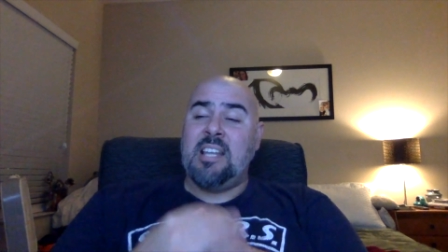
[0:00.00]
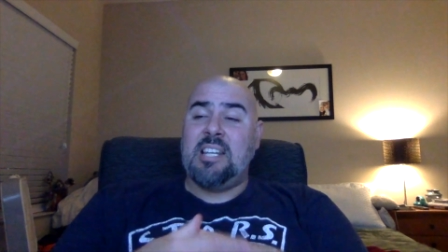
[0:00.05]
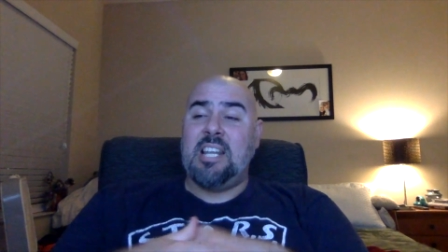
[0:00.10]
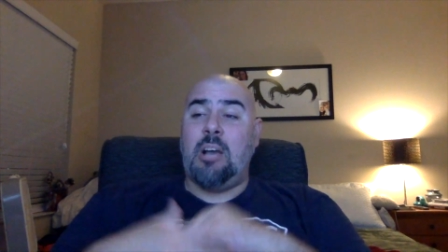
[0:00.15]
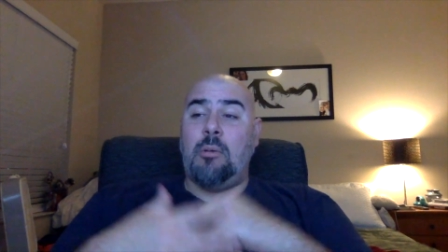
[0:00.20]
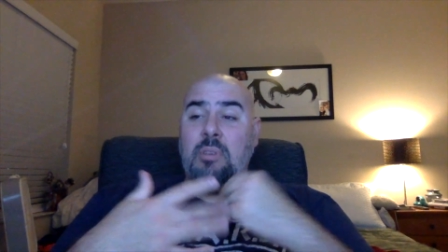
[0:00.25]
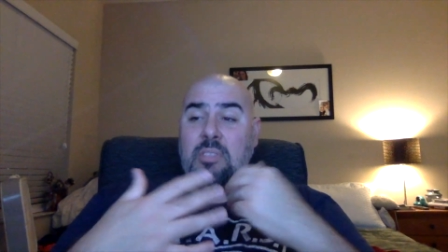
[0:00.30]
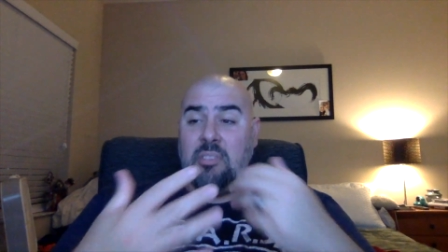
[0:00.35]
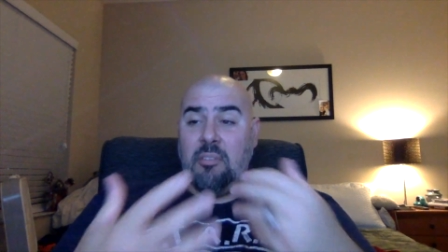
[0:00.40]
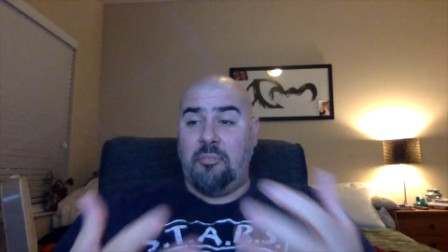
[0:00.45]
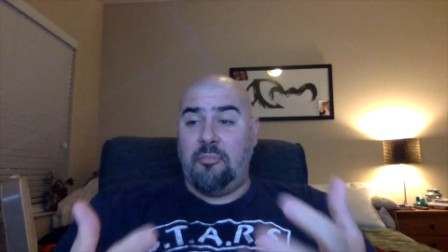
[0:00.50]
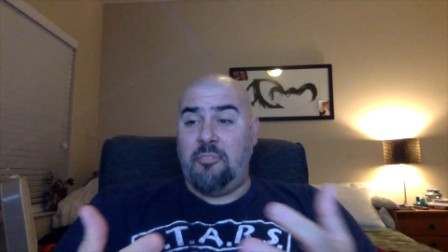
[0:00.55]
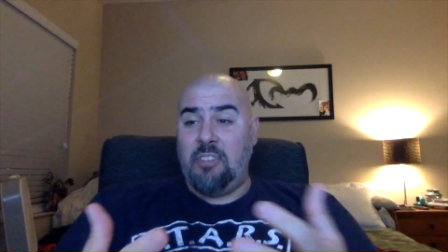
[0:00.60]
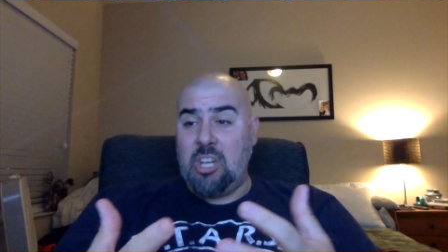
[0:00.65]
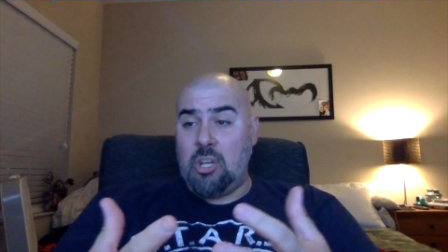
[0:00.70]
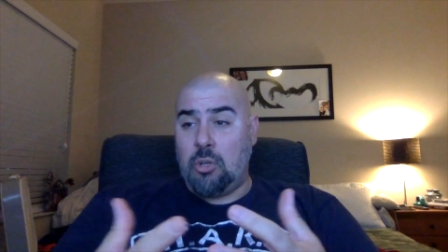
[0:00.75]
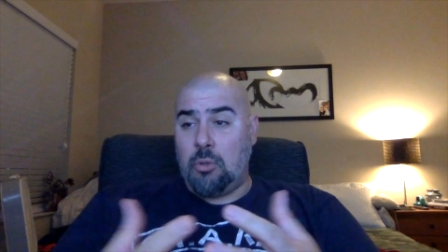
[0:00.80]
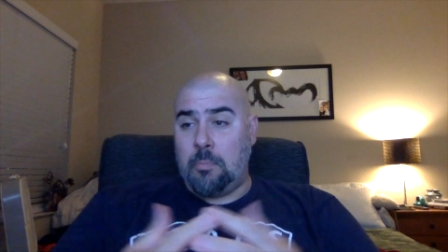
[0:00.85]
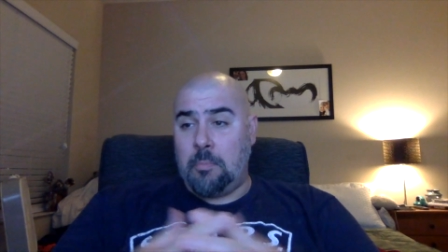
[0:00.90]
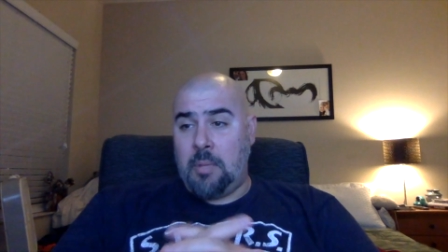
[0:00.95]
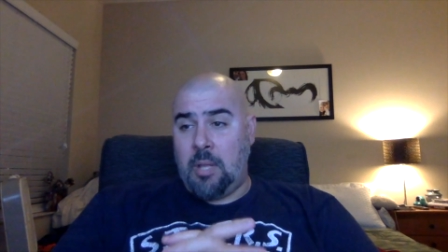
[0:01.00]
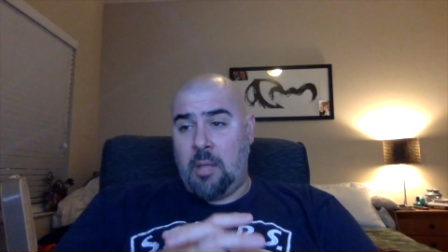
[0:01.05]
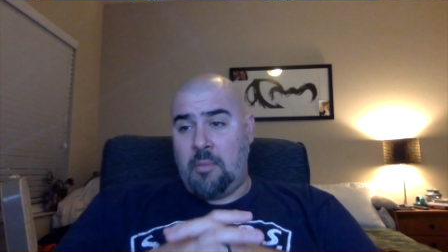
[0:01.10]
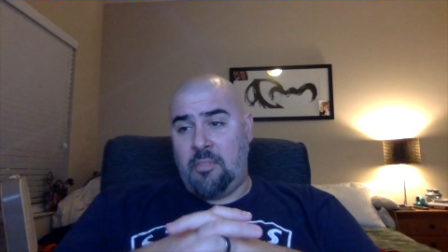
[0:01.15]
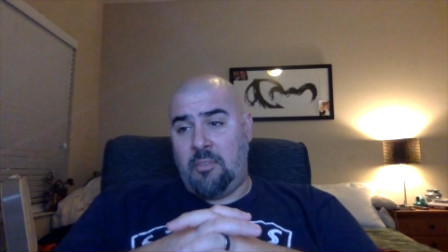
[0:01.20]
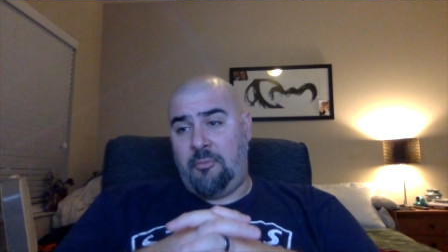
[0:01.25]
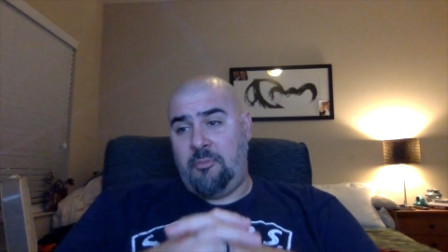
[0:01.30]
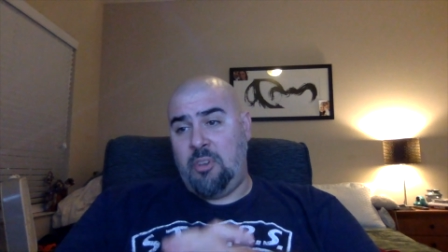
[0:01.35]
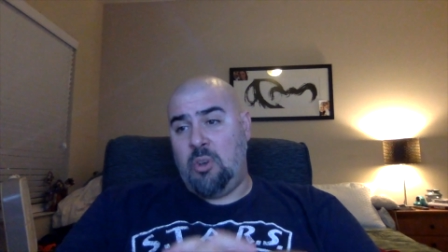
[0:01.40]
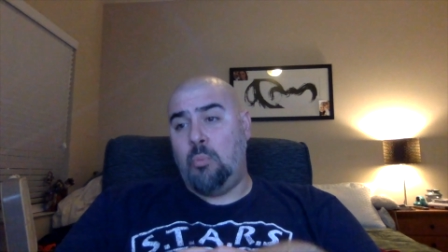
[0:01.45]
Now, in the film,
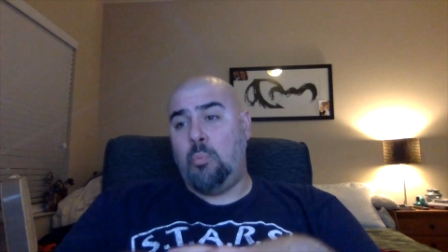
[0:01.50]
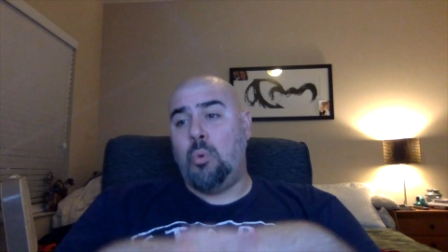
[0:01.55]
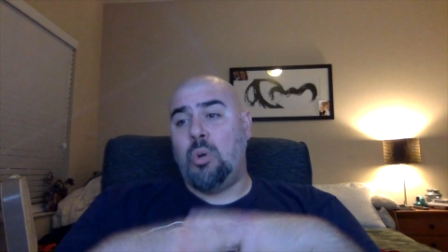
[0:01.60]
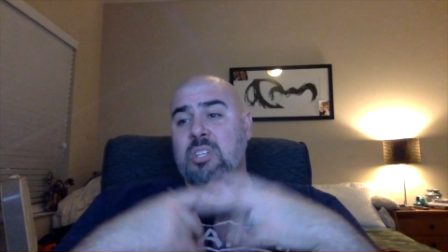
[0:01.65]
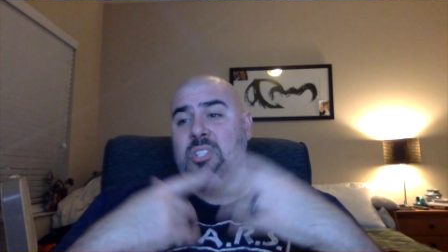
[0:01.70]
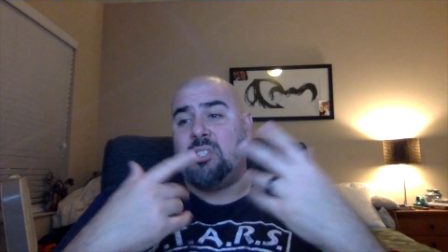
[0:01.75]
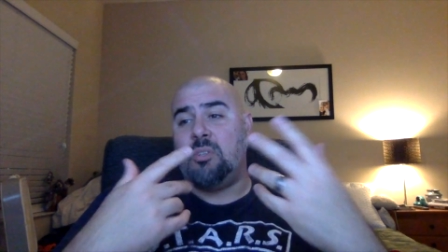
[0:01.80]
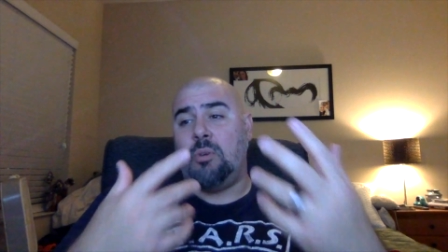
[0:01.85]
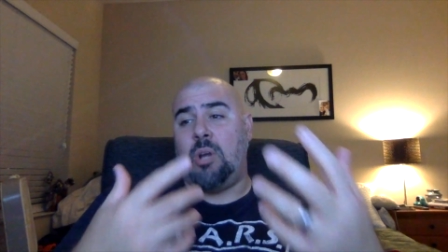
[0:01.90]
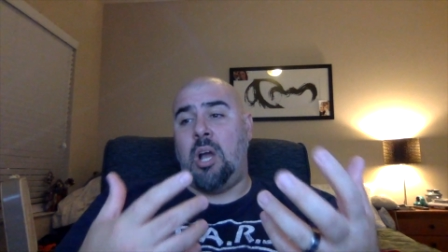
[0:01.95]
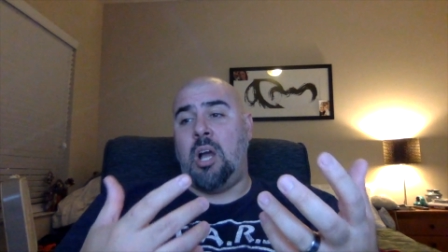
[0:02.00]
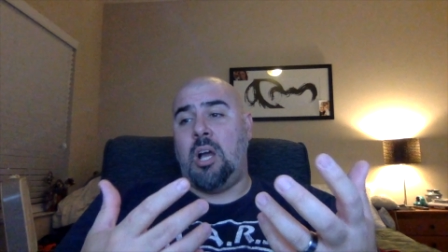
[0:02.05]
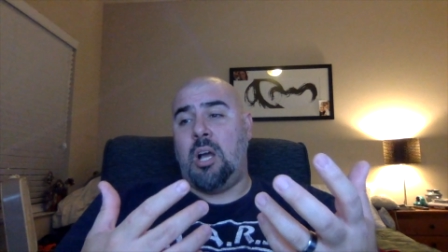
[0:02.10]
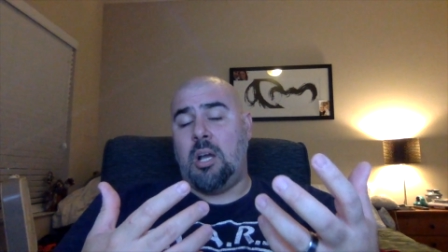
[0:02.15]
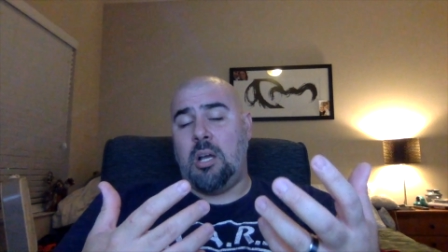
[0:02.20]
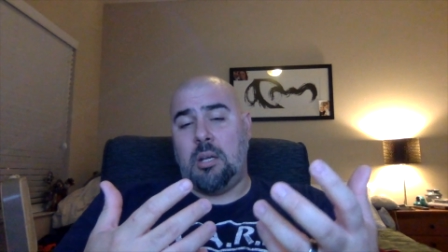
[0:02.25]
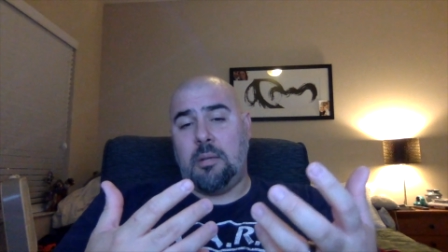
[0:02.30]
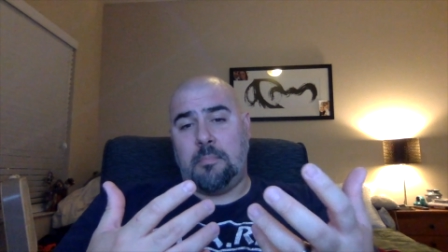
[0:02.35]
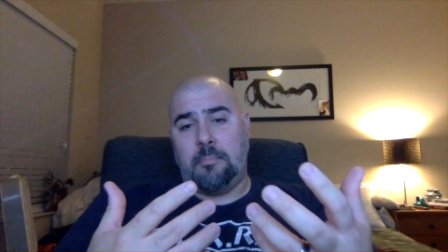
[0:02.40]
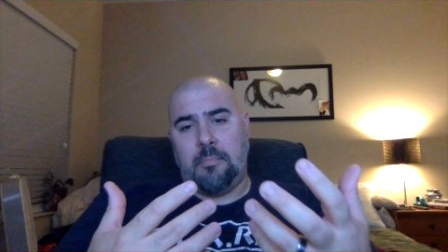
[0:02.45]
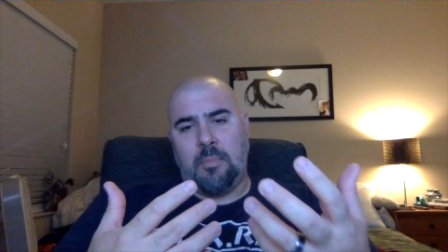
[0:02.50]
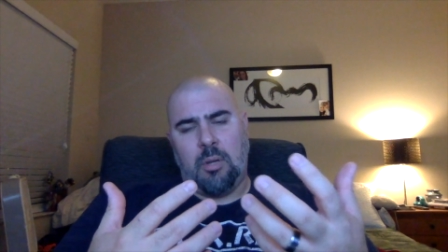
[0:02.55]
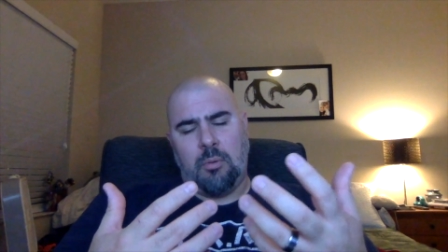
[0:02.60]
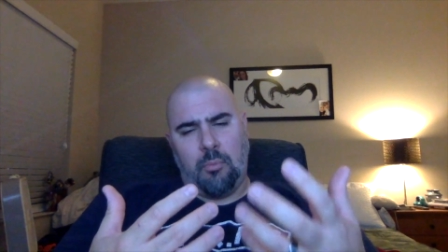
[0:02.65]
the film was uh,